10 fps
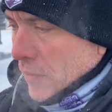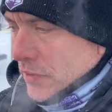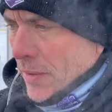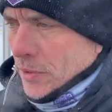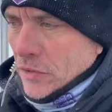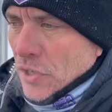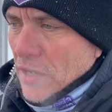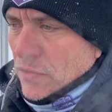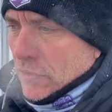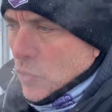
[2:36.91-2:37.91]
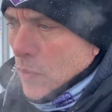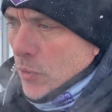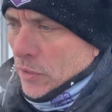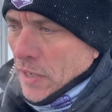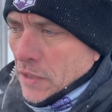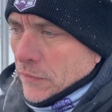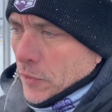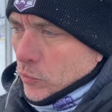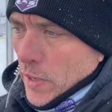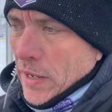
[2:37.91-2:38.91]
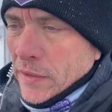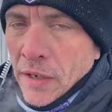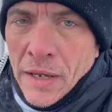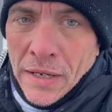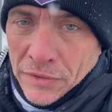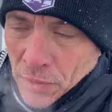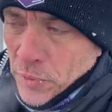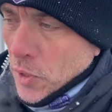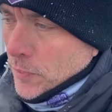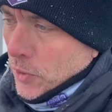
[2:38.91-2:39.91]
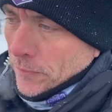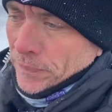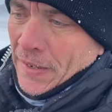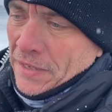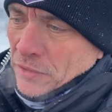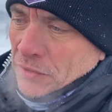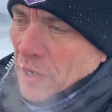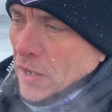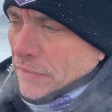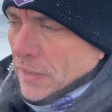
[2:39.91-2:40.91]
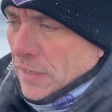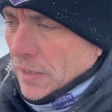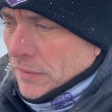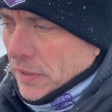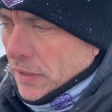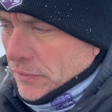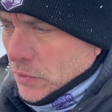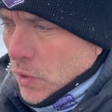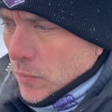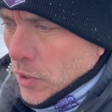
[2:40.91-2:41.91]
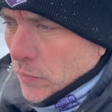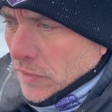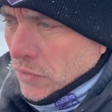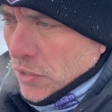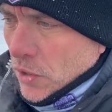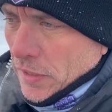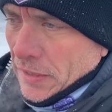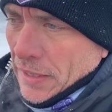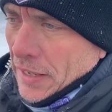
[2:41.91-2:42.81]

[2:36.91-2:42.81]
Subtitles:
I was able to change the scoreboard color from red to purple, as you saw on the scoreboard when you showed it.